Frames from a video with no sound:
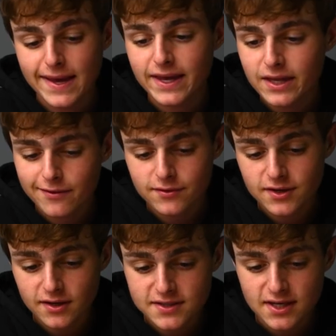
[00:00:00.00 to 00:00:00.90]
It even
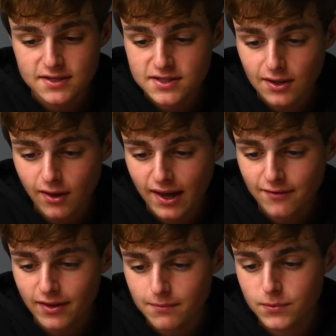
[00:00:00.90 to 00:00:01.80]
does still have
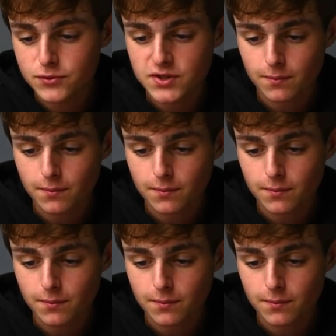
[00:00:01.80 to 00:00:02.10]
that music